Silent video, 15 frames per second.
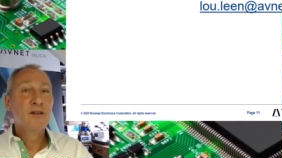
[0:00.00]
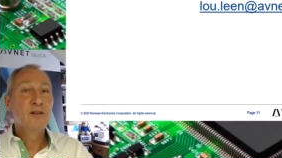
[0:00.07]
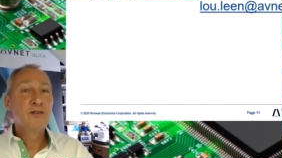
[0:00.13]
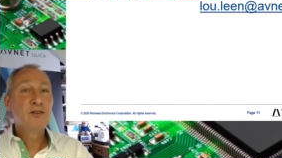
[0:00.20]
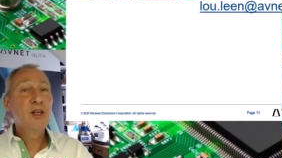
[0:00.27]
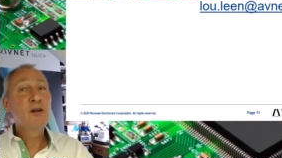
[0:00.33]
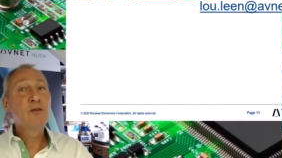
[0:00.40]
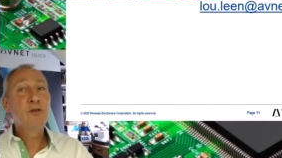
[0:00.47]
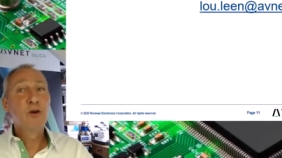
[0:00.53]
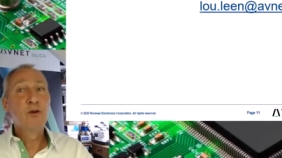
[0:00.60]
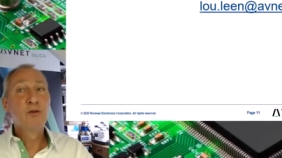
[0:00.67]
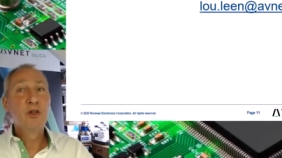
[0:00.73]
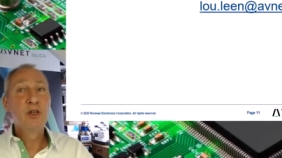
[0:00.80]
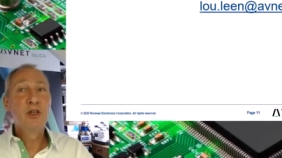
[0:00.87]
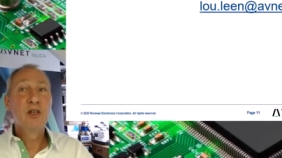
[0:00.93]
Download
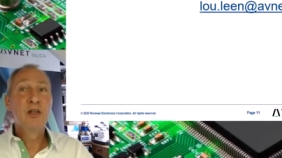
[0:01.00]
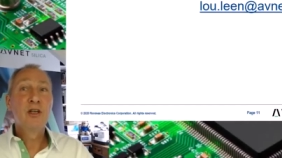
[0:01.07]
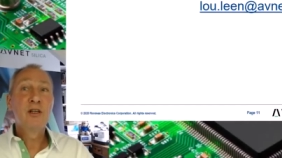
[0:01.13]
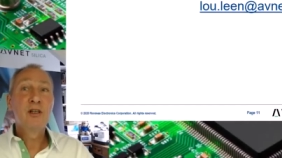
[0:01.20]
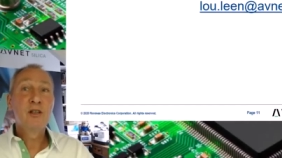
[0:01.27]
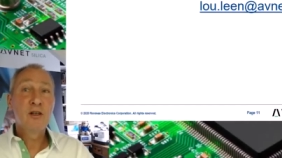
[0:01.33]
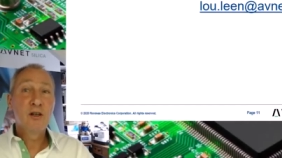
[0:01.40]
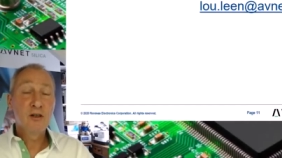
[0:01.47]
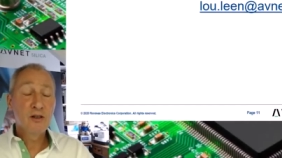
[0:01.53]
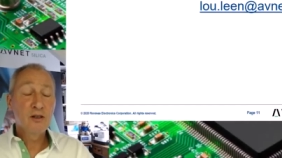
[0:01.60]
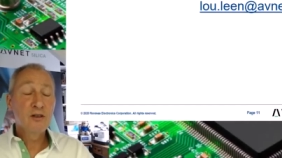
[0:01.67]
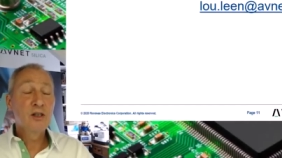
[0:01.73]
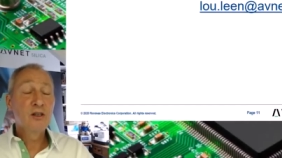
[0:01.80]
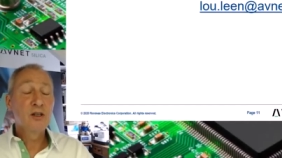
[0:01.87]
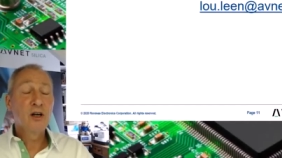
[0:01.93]
the
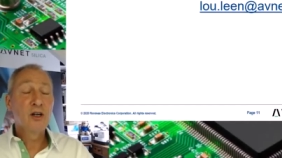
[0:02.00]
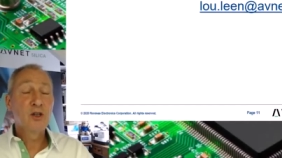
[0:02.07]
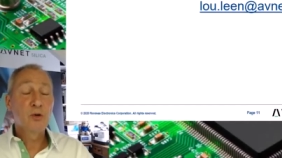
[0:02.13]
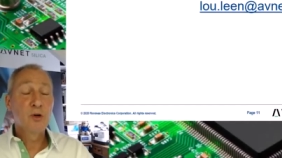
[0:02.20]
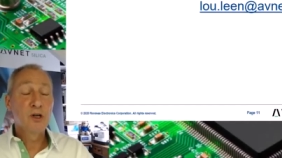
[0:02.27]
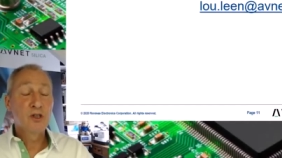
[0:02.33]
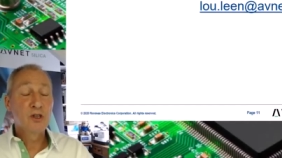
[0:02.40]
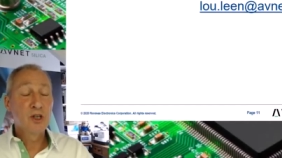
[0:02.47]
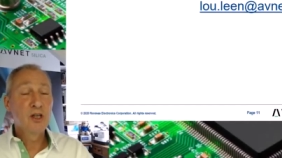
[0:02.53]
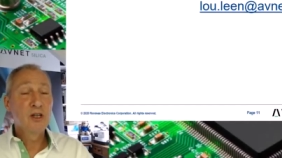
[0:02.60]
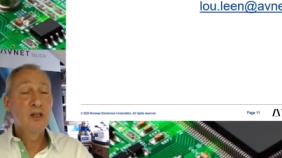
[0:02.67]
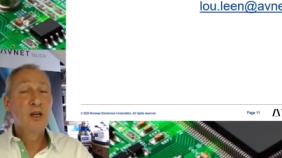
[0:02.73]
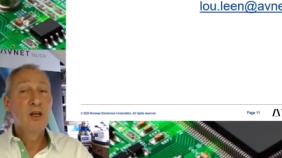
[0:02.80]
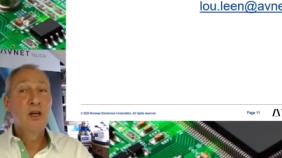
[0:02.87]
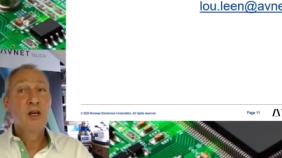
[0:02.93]
I two C
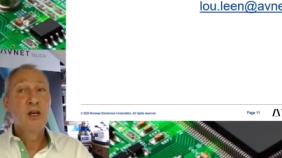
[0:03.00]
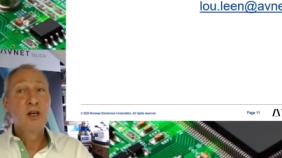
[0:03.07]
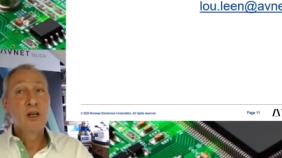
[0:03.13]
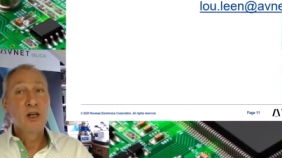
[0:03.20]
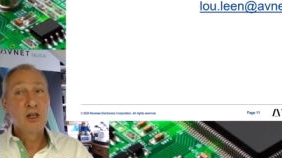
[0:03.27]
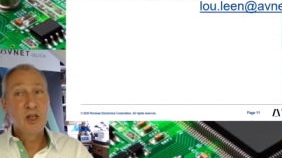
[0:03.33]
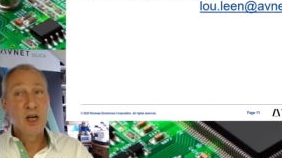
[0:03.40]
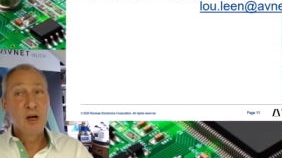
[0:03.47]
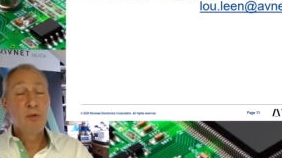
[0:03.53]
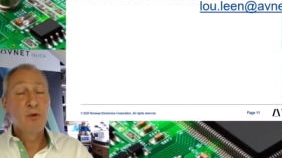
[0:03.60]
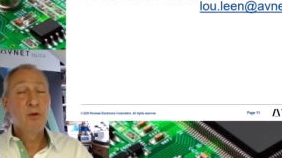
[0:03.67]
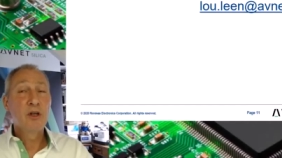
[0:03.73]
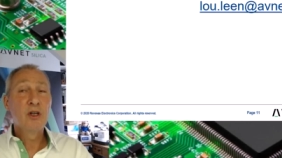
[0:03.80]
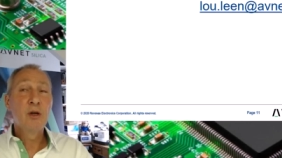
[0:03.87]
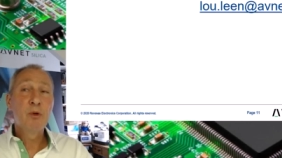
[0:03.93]
example
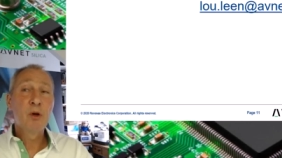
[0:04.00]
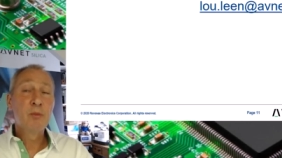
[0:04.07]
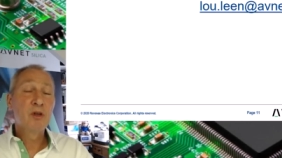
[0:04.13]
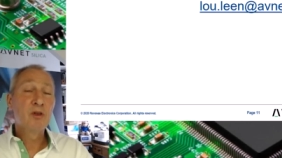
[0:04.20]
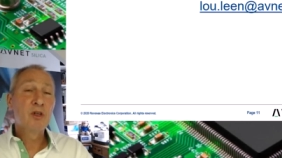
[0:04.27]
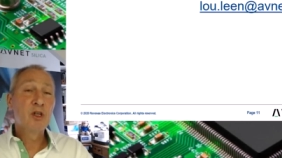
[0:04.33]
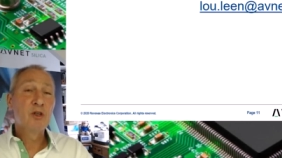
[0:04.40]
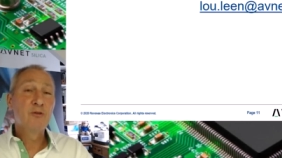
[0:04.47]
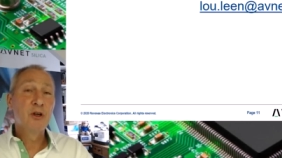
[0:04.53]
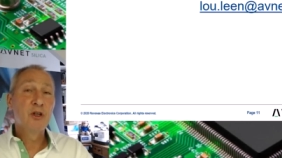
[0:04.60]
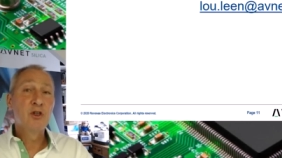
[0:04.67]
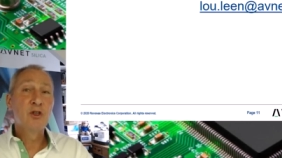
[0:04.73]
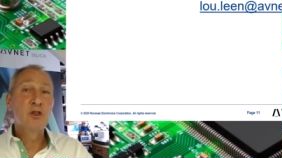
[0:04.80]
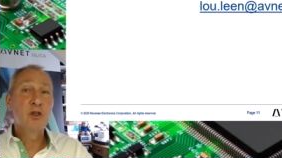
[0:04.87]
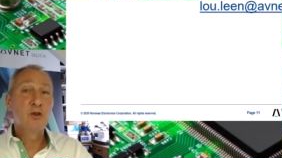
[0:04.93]
and implement these
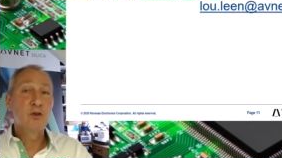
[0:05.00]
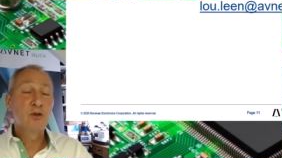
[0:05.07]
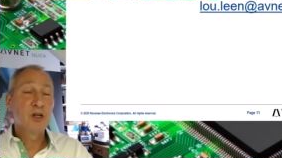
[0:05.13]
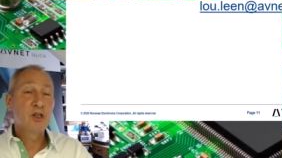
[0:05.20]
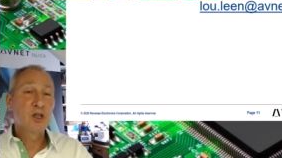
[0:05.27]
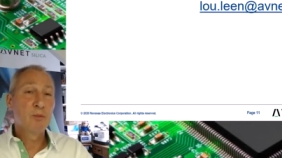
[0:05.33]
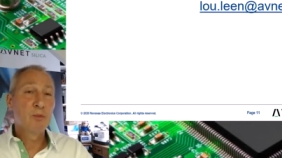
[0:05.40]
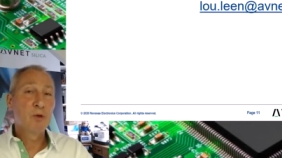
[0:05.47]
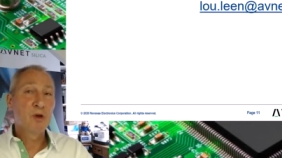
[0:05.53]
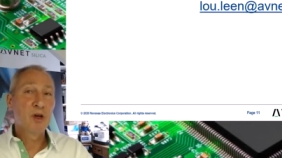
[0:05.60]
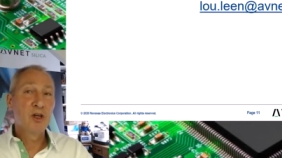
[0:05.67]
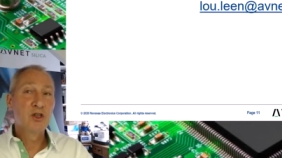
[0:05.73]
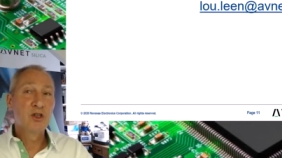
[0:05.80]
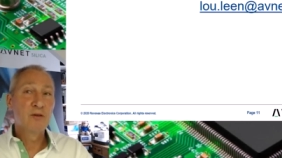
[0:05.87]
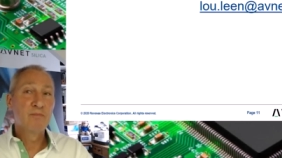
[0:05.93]
features in your next
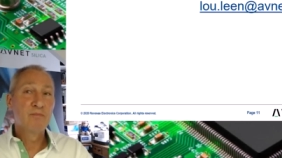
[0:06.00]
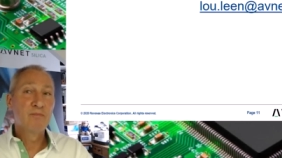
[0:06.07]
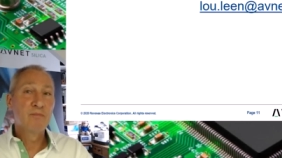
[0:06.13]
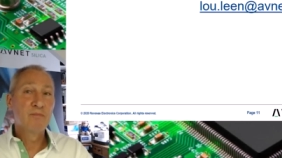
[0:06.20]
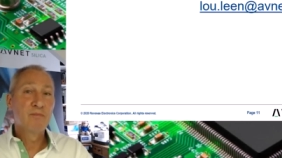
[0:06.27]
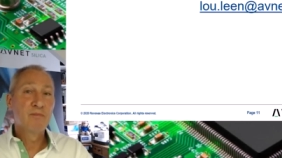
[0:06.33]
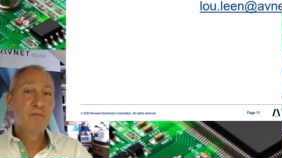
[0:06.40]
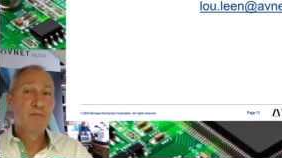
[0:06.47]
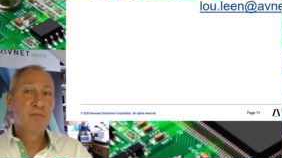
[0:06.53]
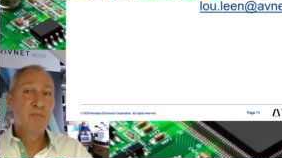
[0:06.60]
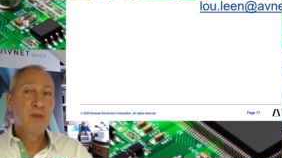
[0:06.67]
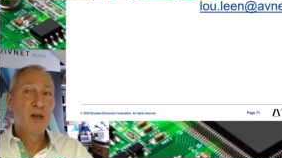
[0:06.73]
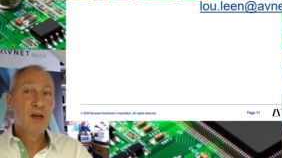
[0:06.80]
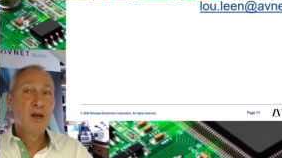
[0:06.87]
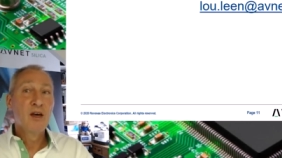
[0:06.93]
application.
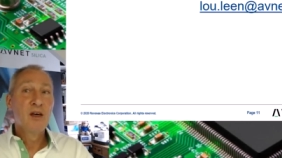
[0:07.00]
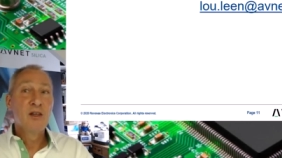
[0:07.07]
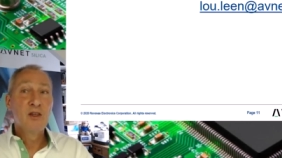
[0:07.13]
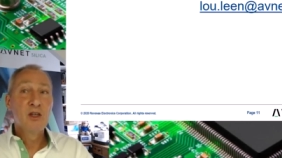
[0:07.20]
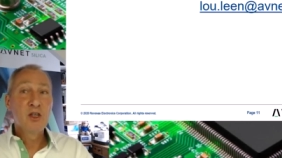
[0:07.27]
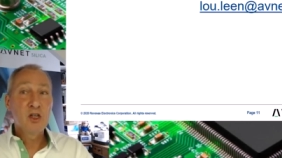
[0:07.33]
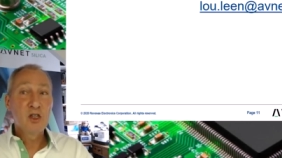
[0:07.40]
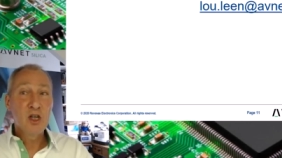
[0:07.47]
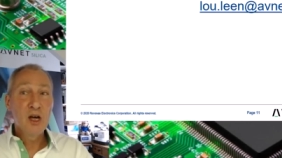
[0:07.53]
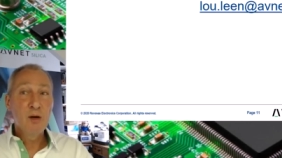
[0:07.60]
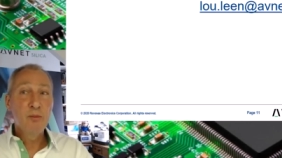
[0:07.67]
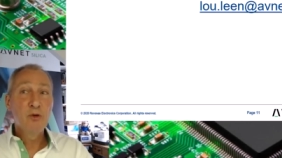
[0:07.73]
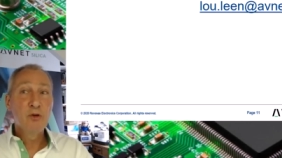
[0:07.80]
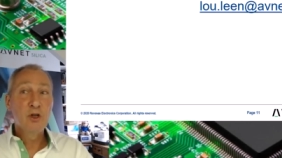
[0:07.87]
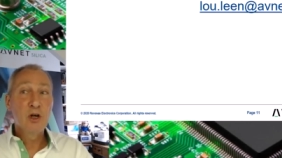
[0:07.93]
This
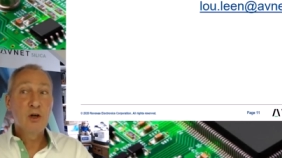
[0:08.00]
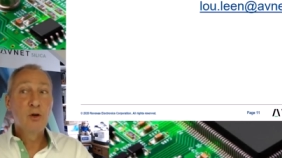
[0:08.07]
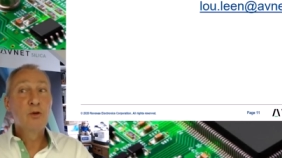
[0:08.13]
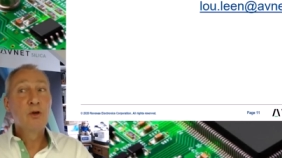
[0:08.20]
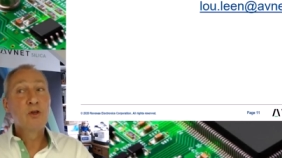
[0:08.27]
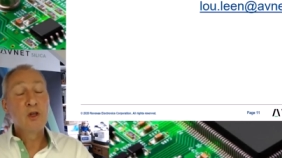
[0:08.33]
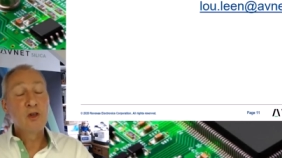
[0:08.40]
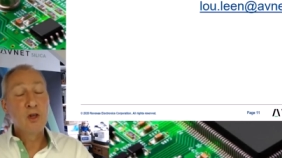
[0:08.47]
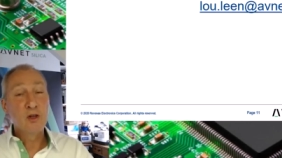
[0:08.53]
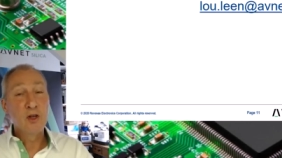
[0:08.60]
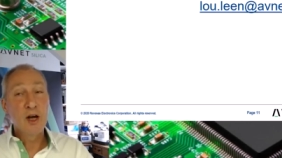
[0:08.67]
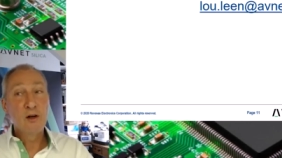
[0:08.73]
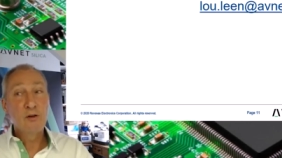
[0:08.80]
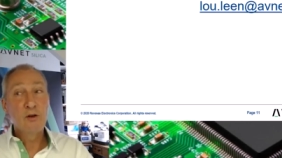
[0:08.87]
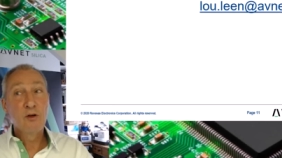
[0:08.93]
example is included in the
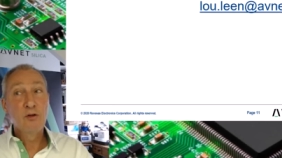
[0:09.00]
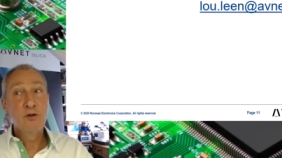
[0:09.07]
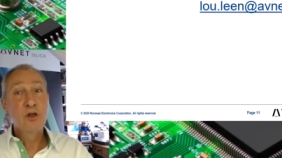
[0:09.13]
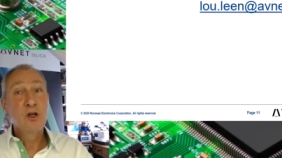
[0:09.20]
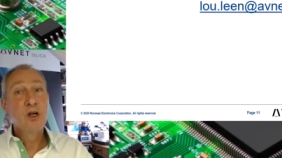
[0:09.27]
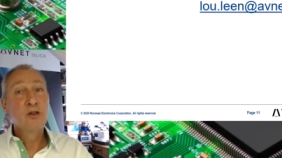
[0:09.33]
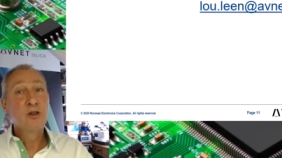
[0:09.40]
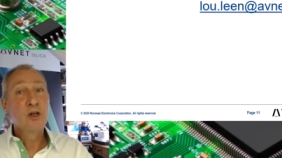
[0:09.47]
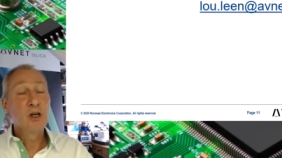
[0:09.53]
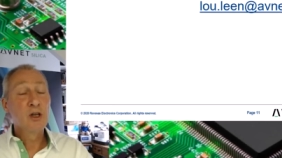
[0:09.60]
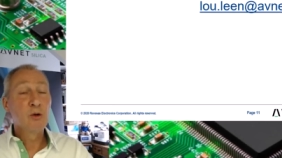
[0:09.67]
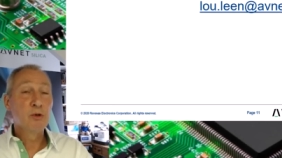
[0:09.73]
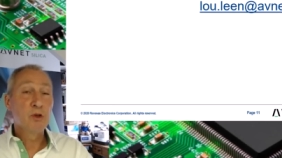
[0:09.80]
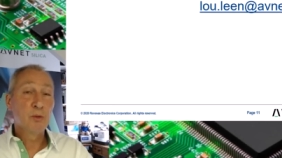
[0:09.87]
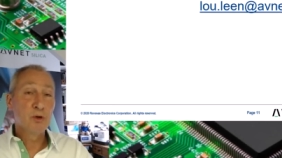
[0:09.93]
downloads together
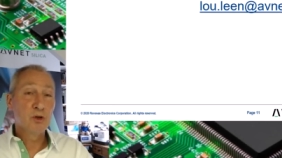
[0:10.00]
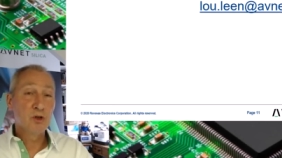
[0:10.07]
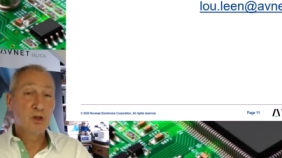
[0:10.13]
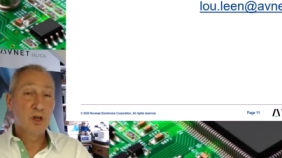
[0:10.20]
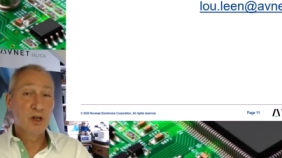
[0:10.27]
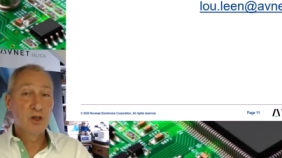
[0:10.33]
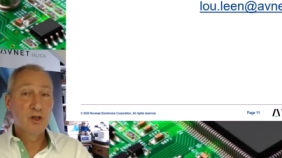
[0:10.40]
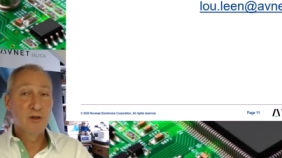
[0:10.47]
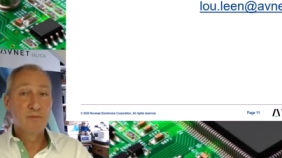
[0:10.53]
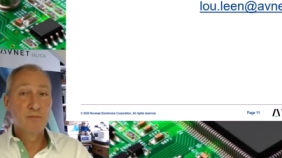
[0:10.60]
with the presentation.